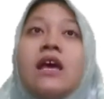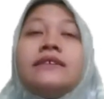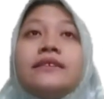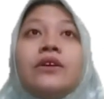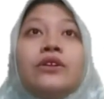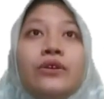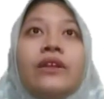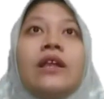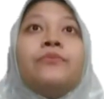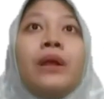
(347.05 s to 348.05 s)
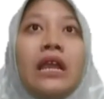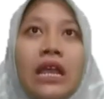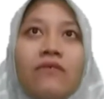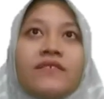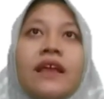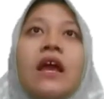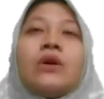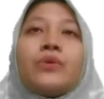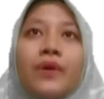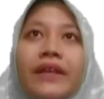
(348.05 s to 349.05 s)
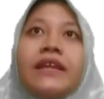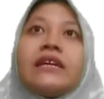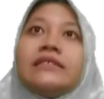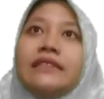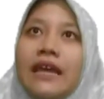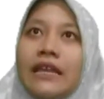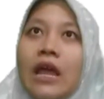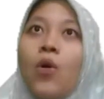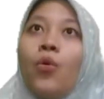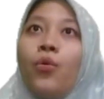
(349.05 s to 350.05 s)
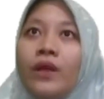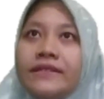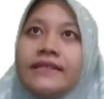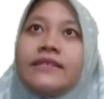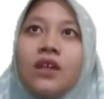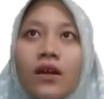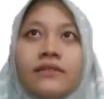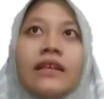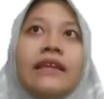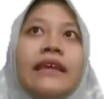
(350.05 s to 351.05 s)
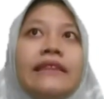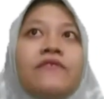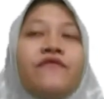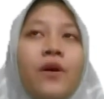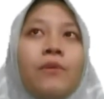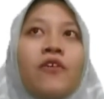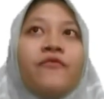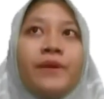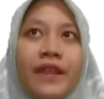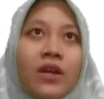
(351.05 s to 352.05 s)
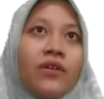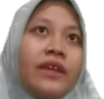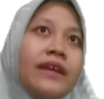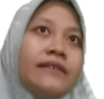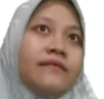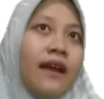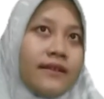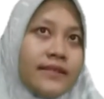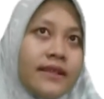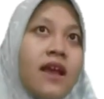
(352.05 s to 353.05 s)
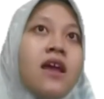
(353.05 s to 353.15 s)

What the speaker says: So Noonan believes grading content, which is totally in the form of pedagogic tasks,